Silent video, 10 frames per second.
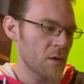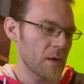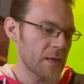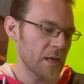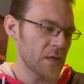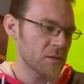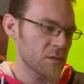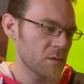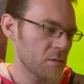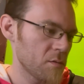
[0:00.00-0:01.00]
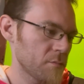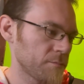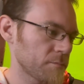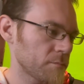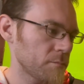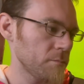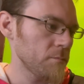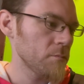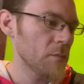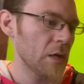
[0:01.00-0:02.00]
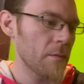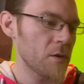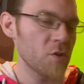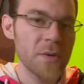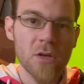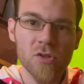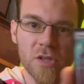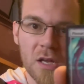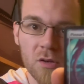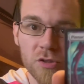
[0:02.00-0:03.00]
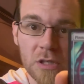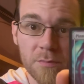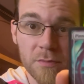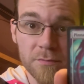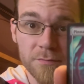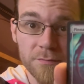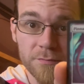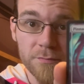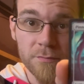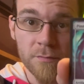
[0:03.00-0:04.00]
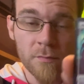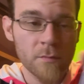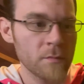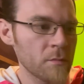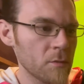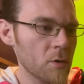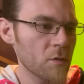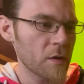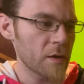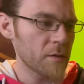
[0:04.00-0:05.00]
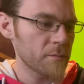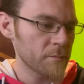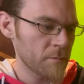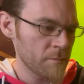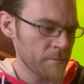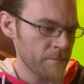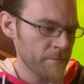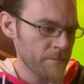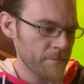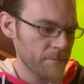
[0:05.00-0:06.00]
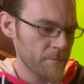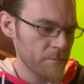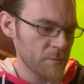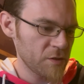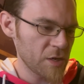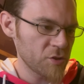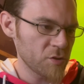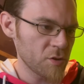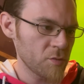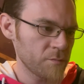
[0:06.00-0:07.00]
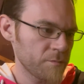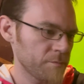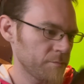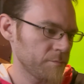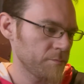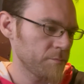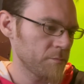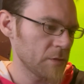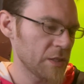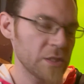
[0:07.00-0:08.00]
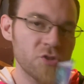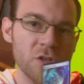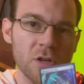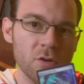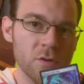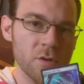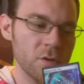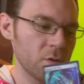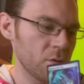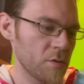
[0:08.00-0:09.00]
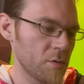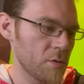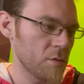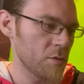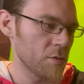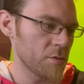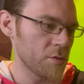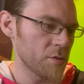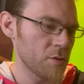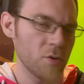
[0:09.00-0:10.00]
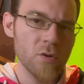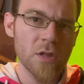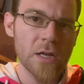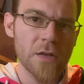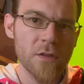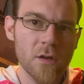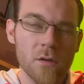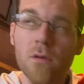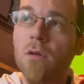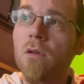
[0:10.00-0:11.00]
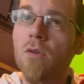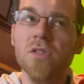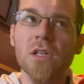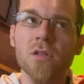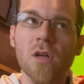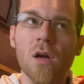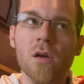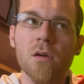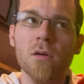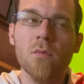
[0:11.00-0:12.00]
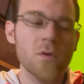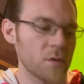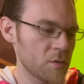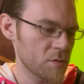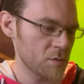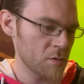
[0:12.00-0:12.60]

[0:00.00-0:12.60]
Guess. Another Pinnacle Kill Ship. They're alright. Station though. It does trigger Gulak, I think? No, Zila Dock. One of those.